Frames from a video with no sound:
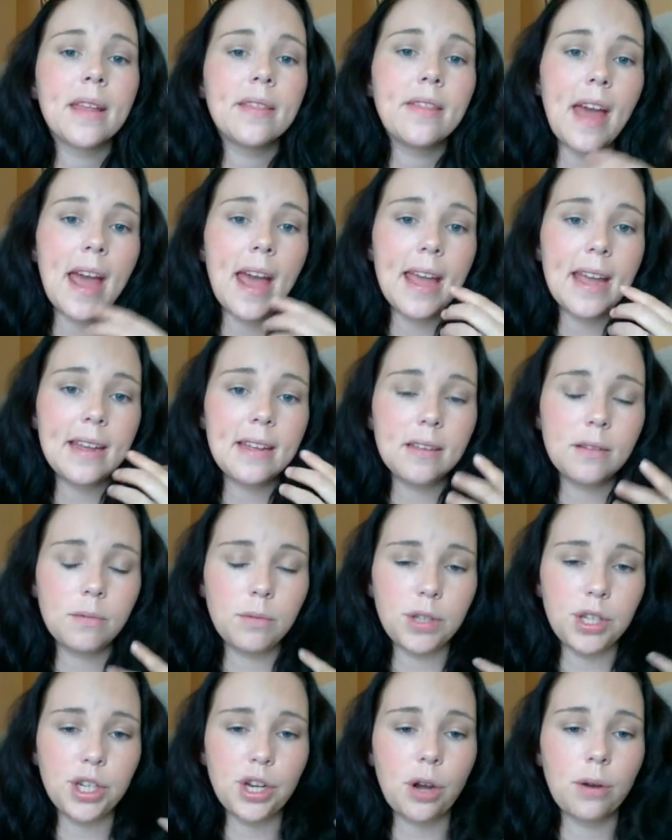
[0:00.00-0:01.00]
They
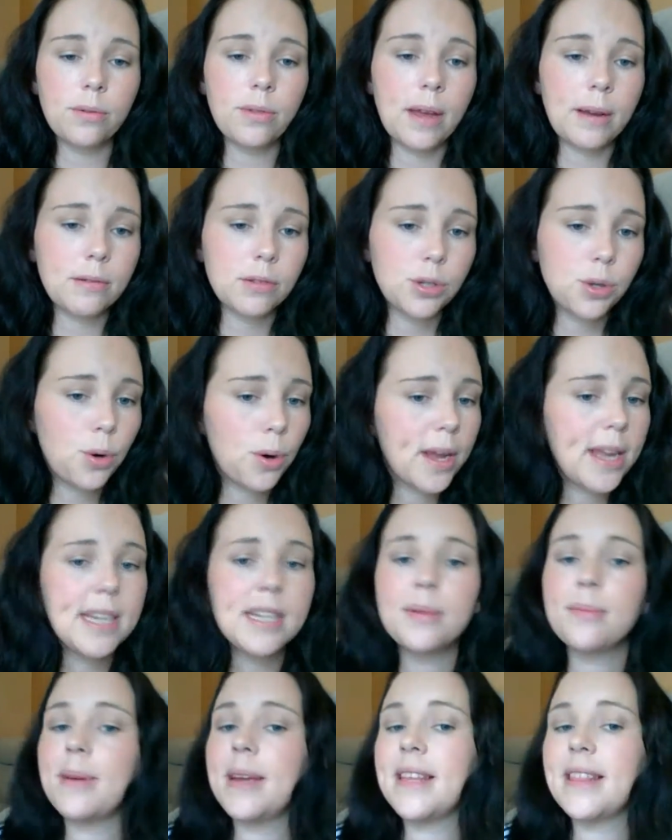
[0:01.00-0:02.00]
were talking
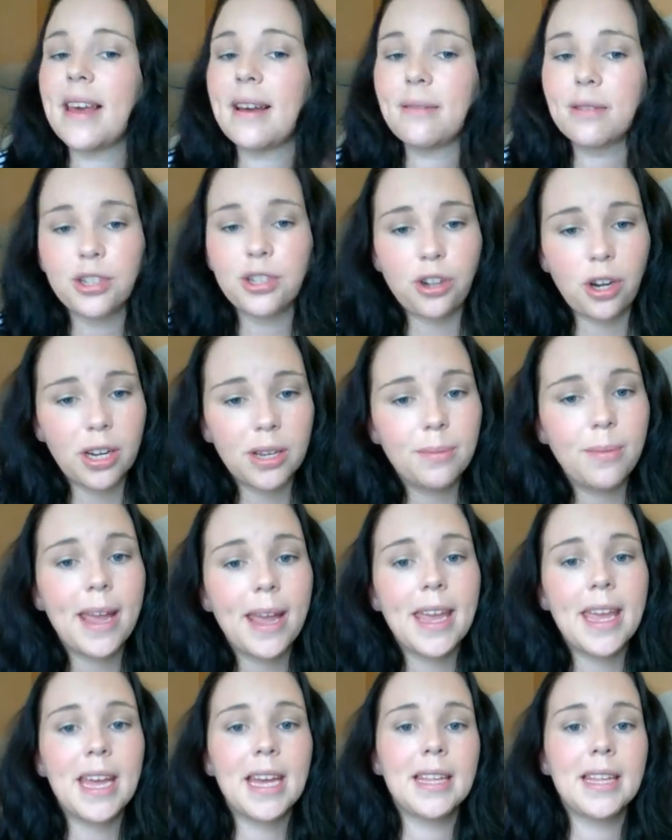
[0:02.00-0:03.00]
to me. They were stroking my hair.